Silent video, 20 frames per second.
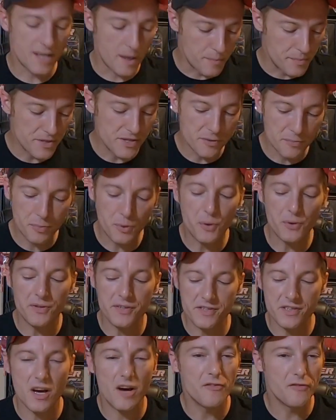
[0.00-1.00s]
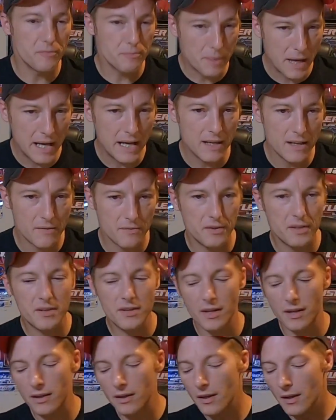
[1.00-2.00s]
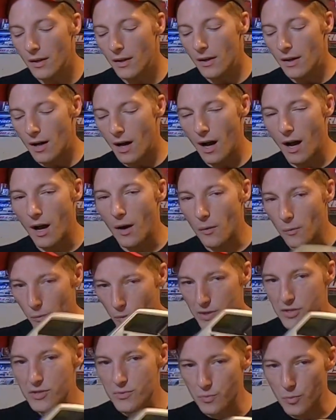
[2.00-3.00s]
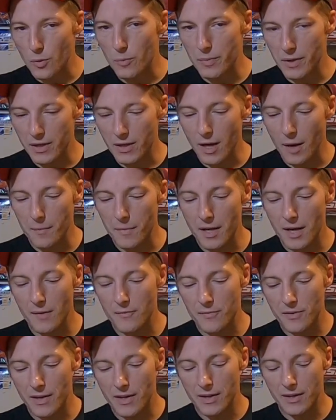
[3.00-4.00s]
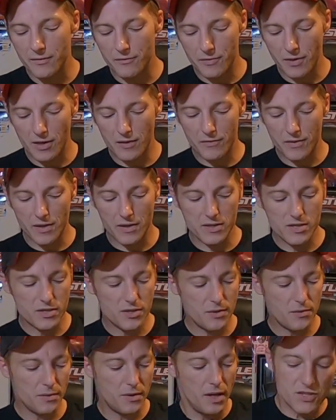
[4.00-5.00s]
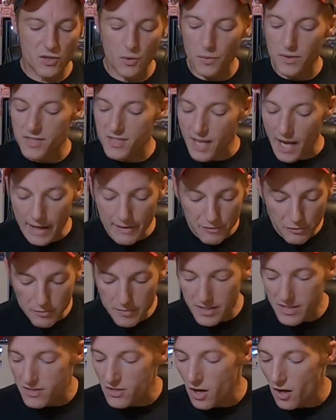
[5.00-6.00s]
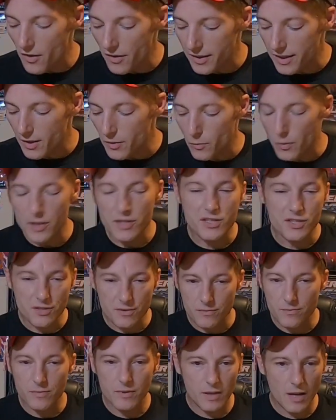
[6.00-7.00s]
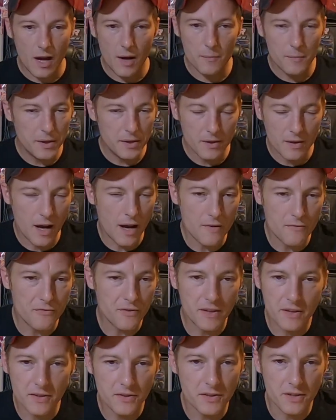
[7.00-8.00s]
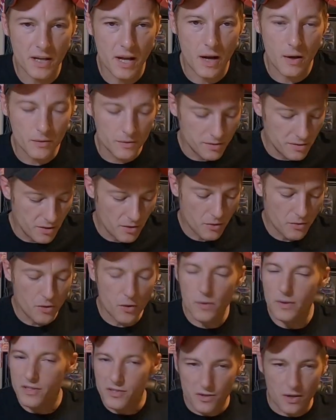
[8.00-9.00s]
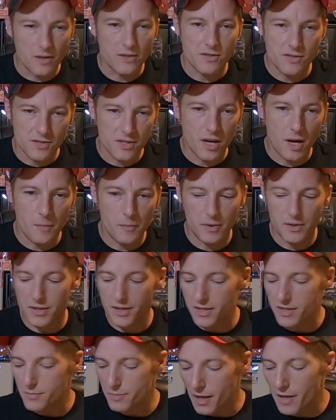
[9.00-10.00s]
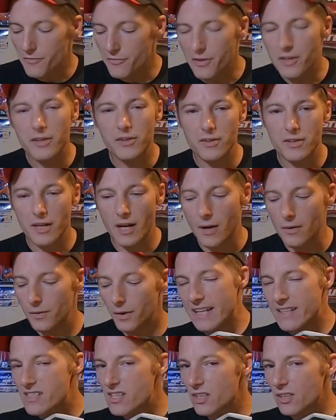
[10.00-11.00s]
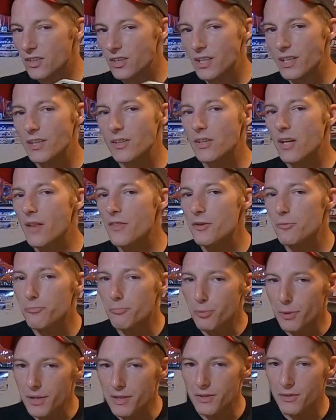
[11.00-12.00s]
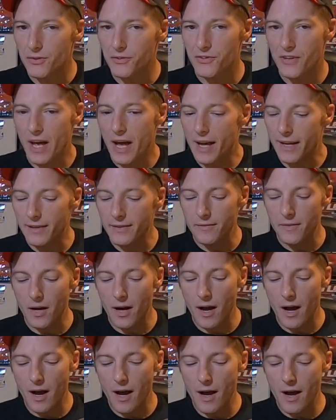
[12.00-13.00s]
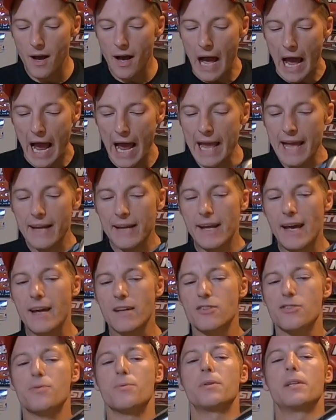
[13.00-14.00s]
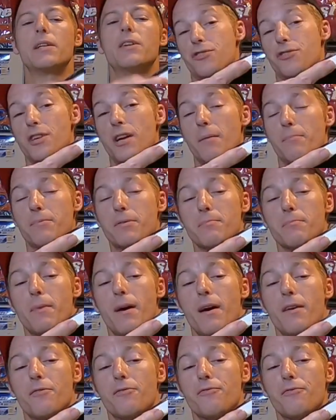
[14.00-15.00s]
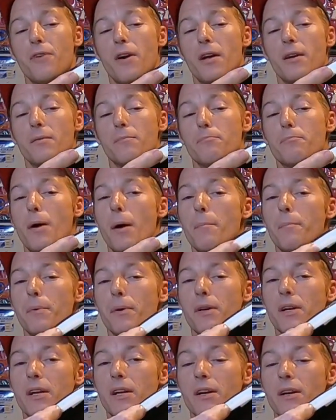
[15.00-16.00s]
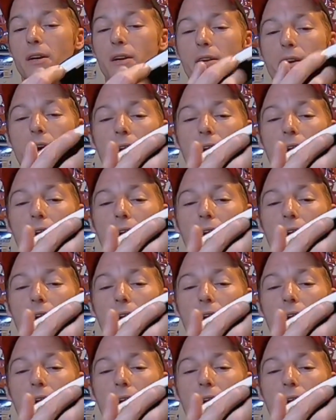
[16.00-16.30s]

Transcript: step is to pull this off and paint everything, which will be coming up very, very, very soon. So aside from installing it, which, I mean, I figured it out, you know, no instructions come with this, but I figured it out. It's a little on the brittle side. I had actually chipped my front bumper here.